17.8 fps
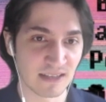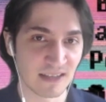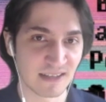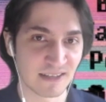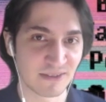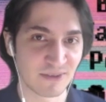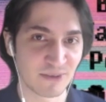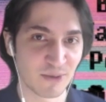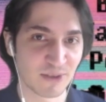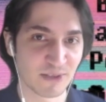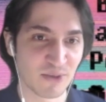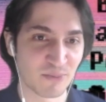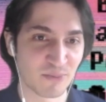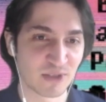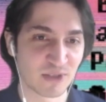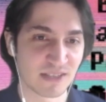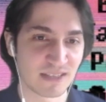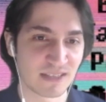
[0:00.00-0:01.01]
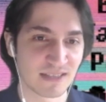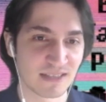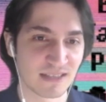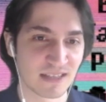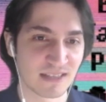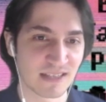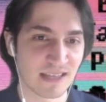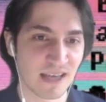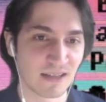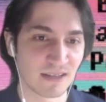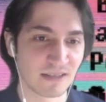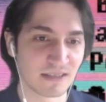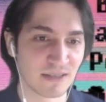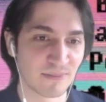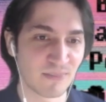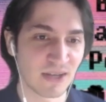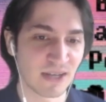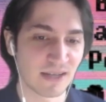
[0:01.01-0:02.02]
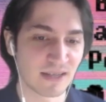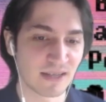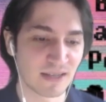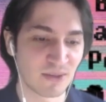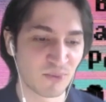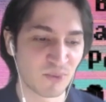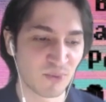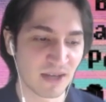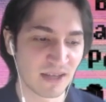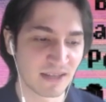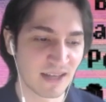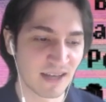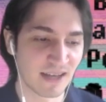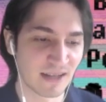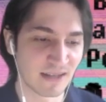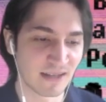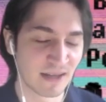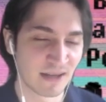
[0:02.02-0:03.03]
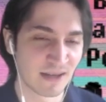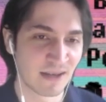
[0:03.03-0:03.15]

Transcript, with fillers: And you also presented the scaling debate in a way that